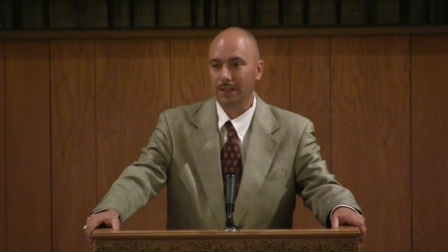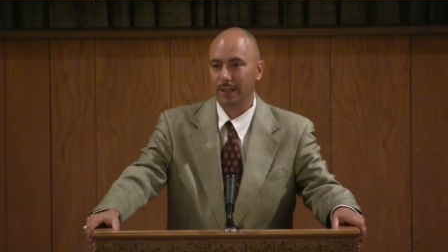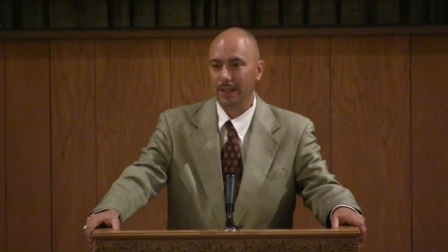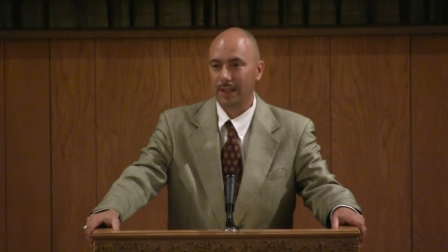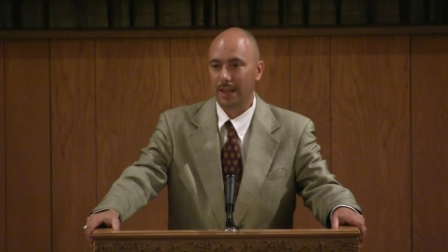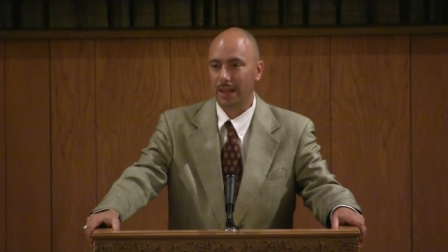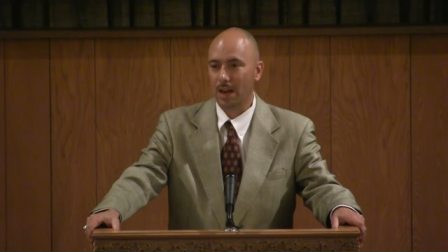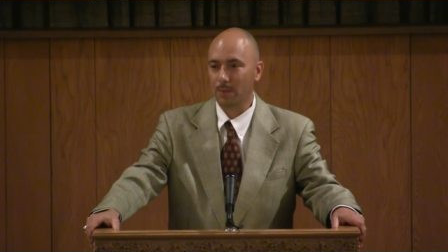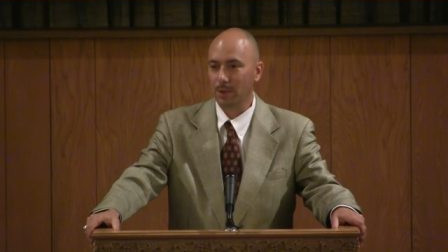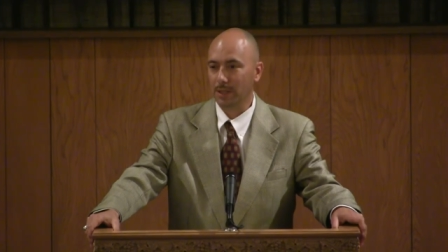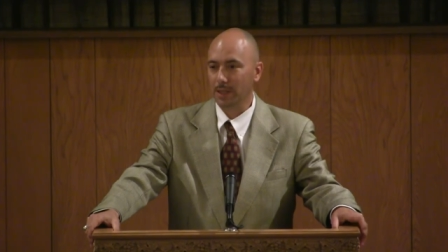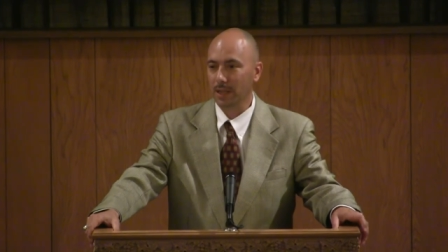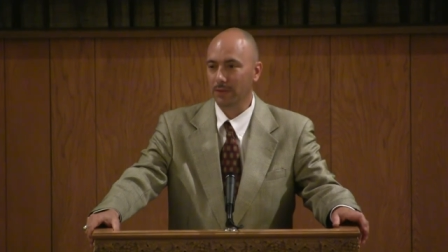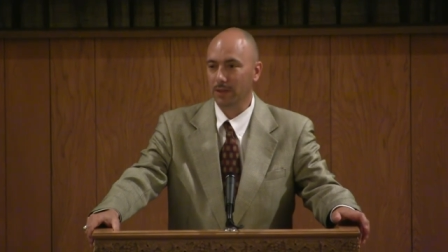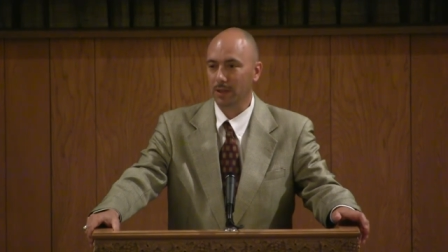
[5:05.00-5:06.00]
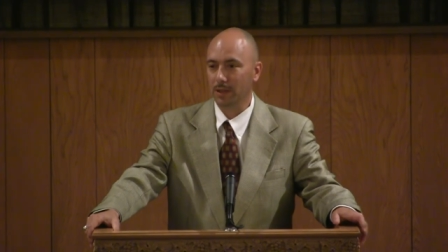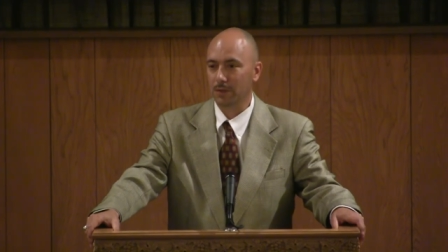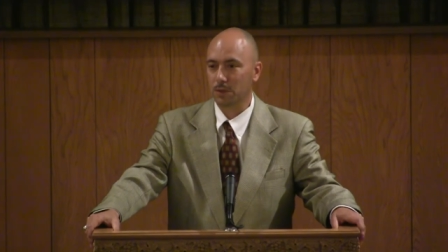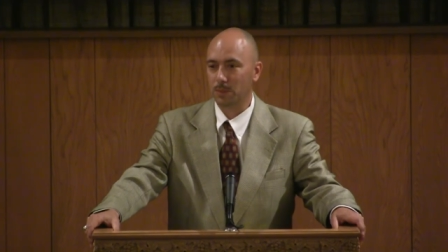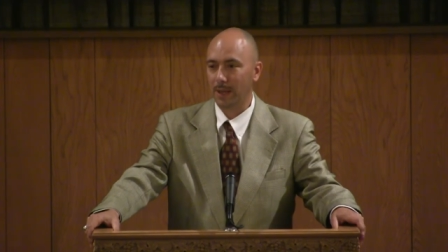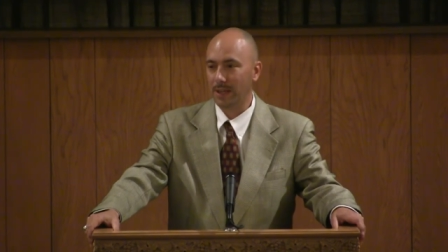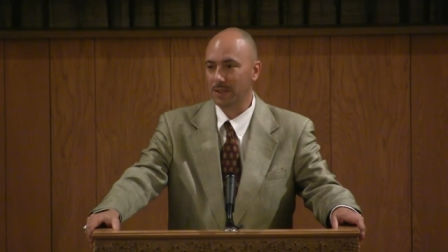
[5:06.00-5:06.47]
had I been given enough
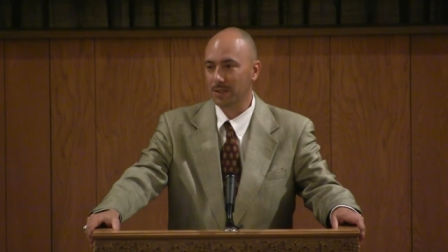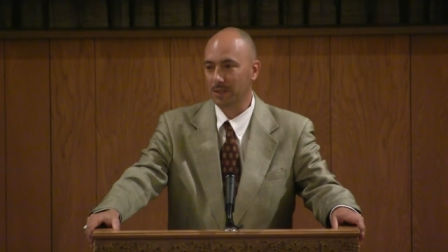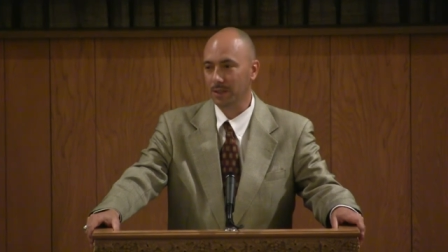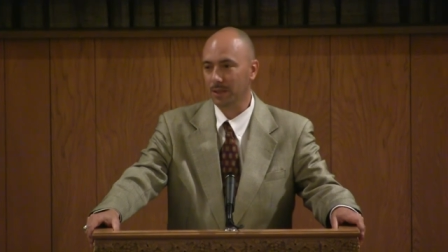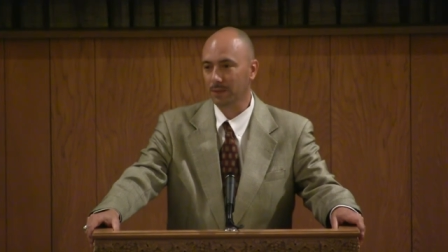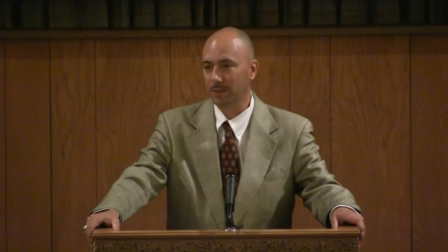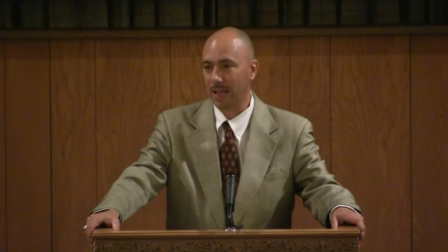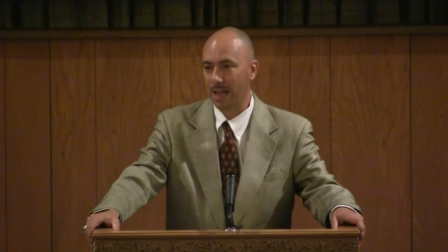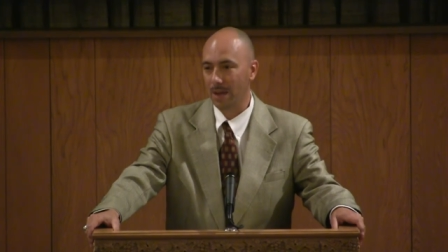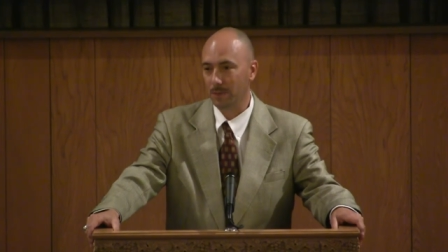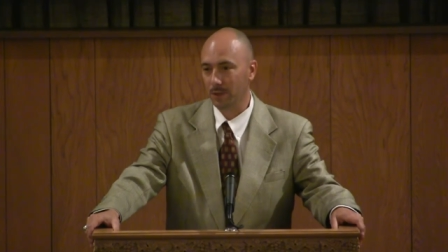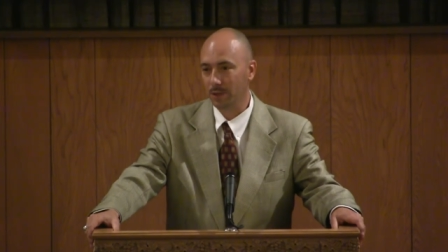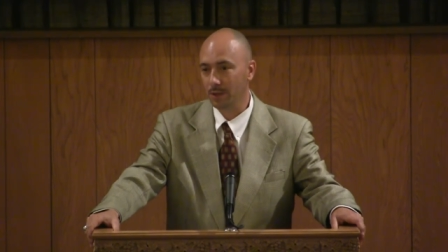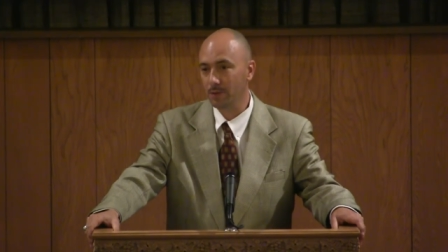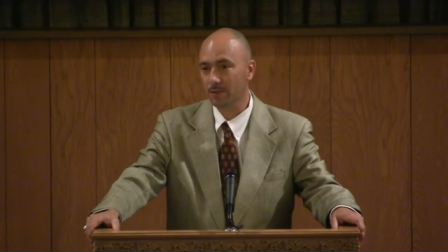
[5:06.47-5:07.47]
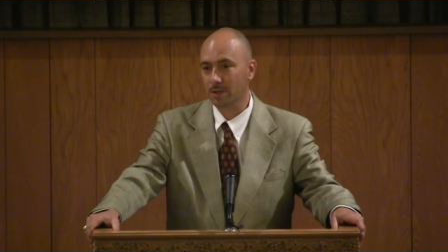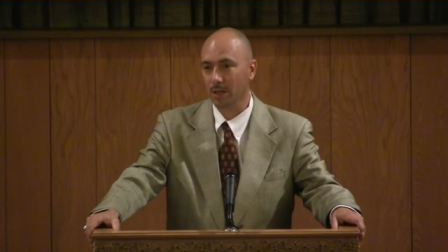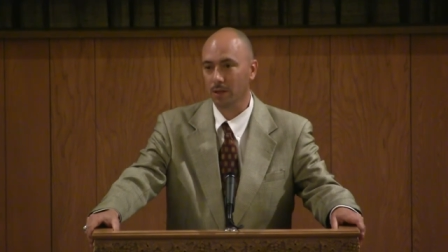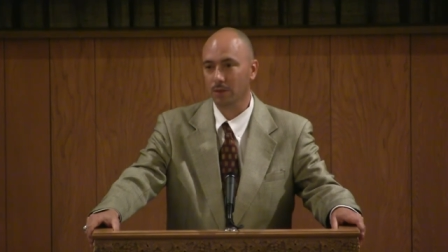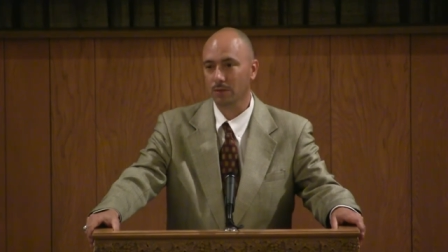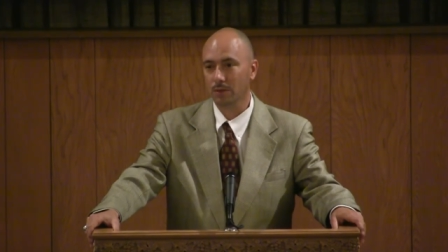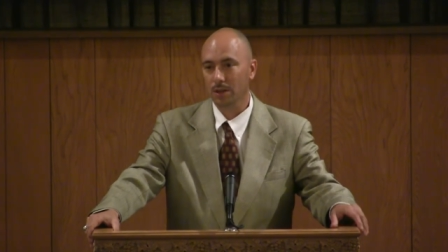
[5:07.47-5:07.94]
space and enough time to do
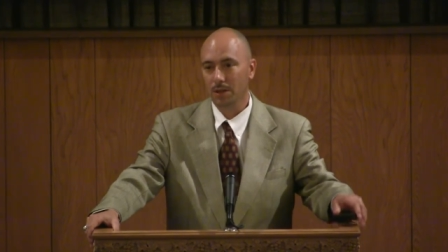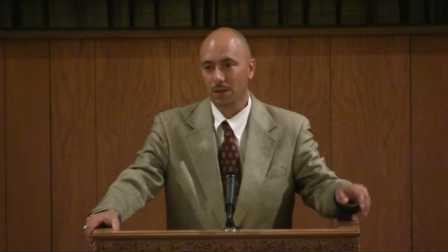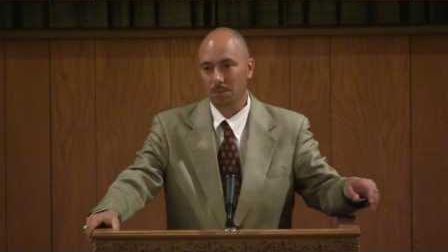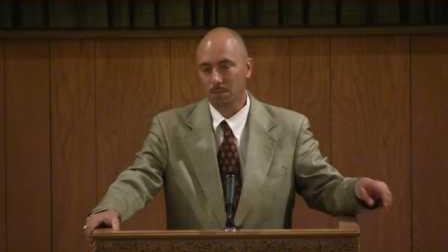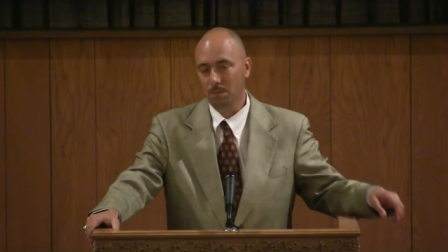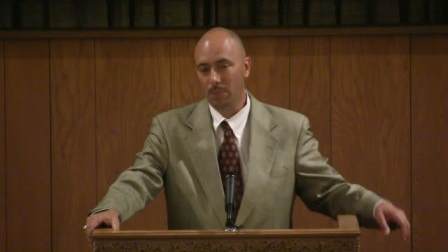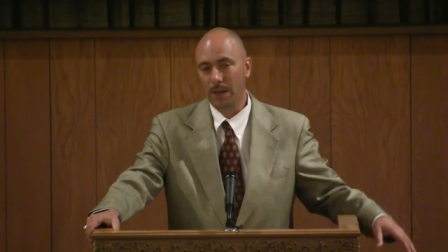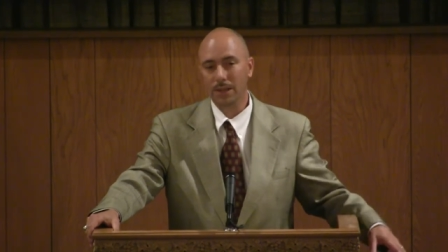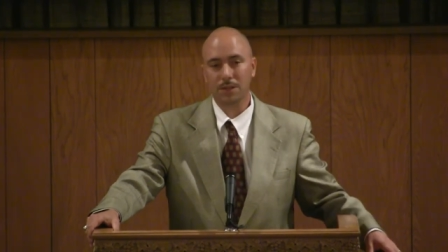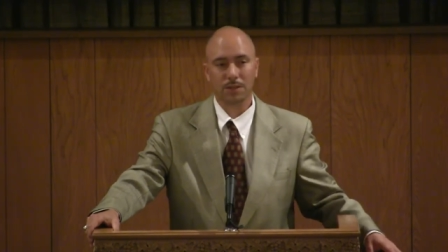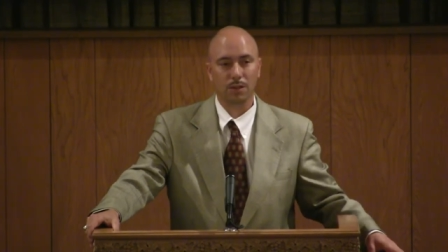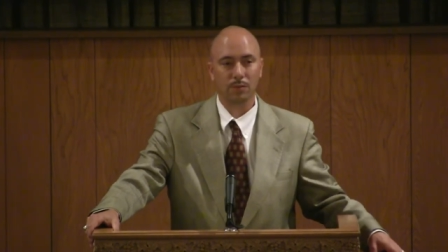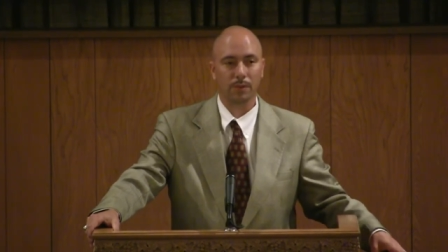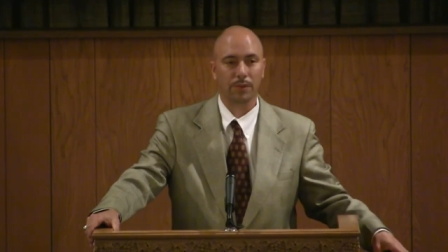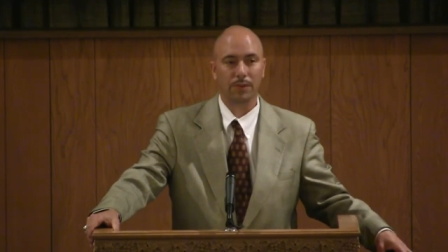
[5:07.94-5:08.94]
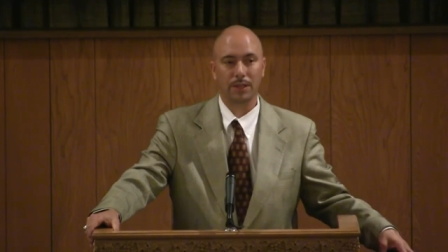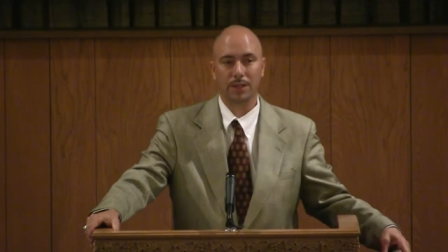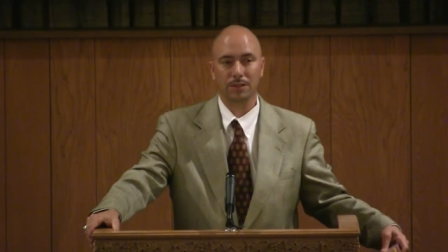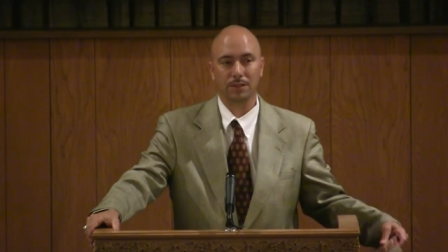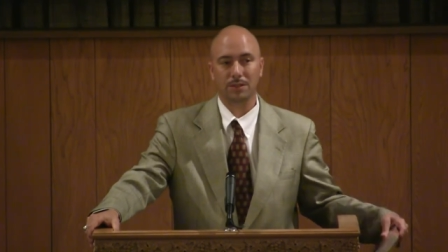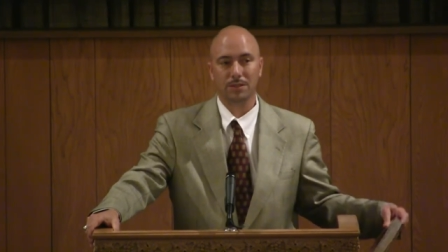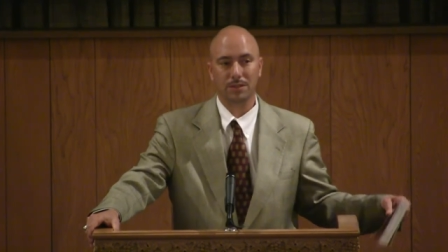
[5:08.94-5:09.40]
so based on the
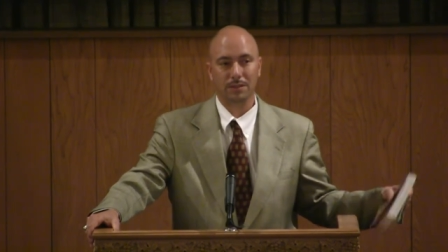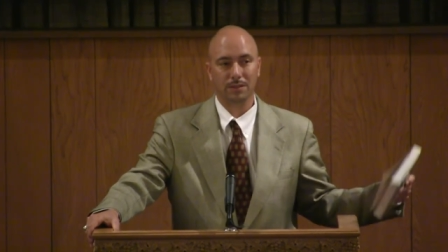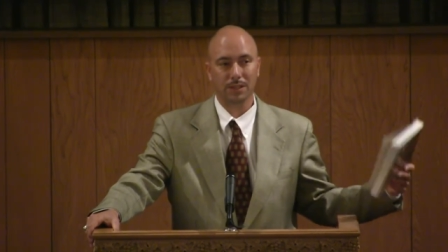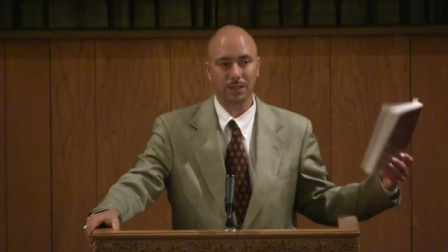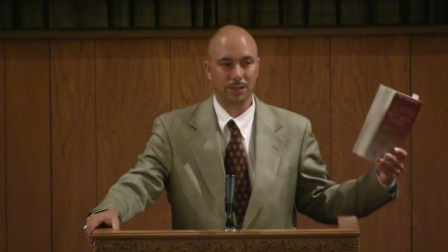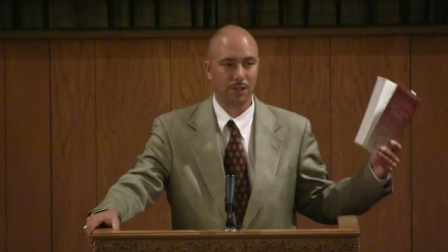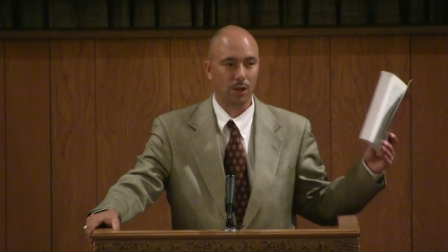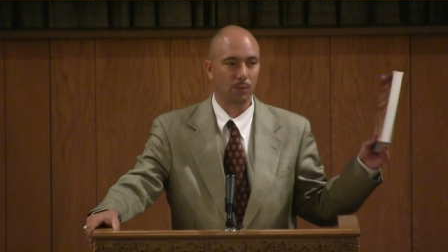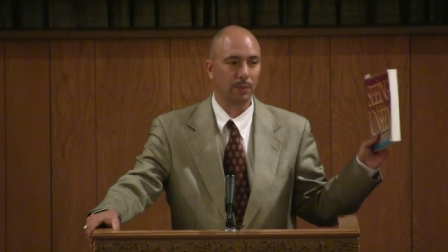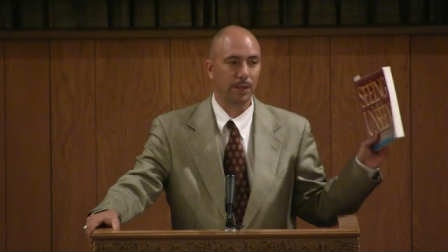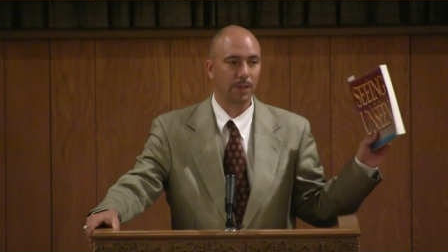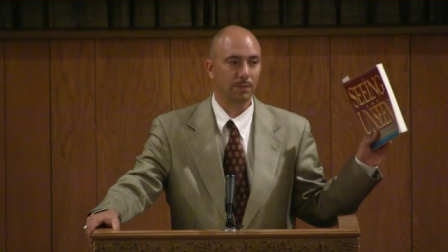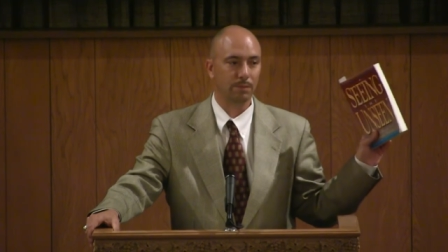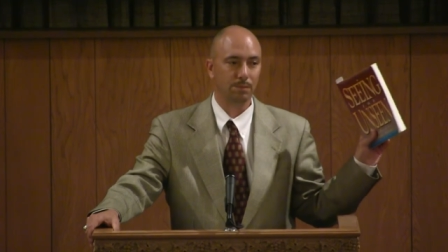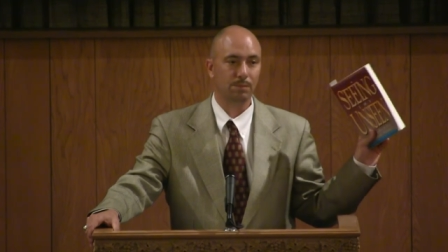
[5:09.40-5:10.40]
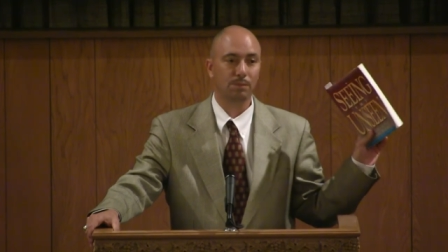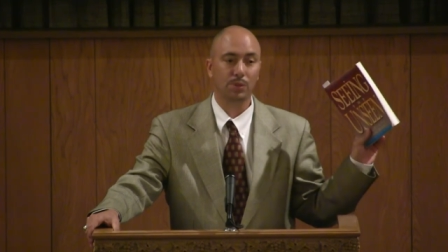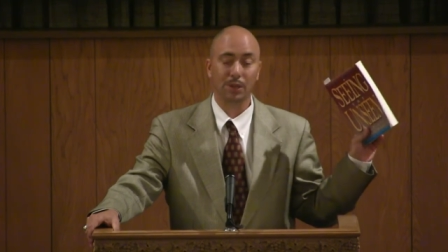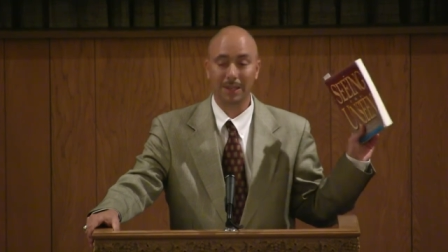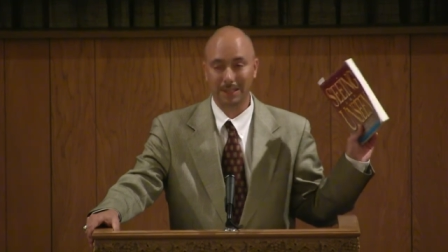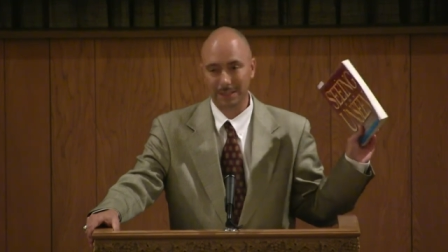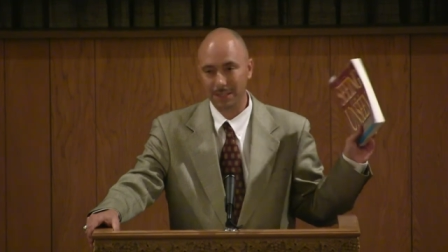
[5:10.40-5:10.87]
things that Joe Beam put
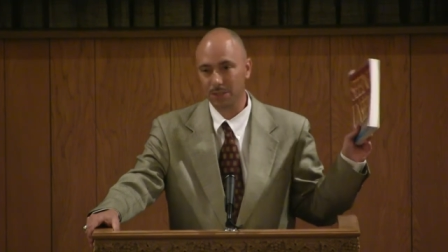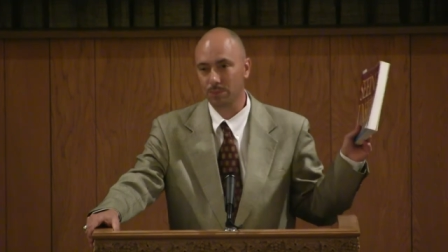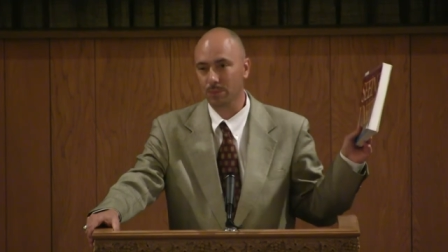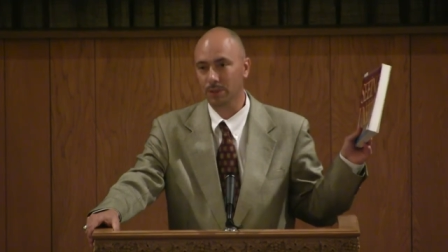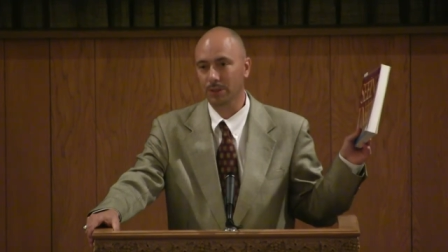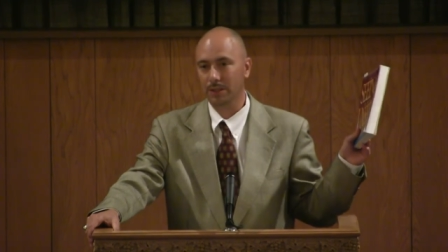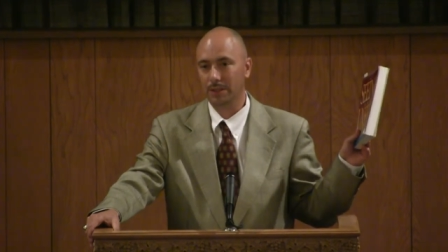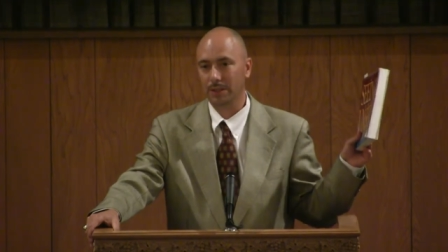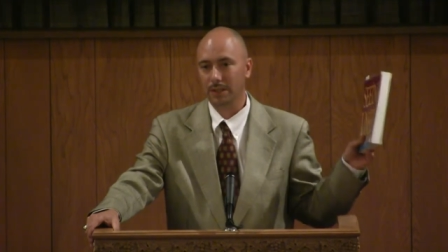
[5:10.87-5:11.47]
in this book.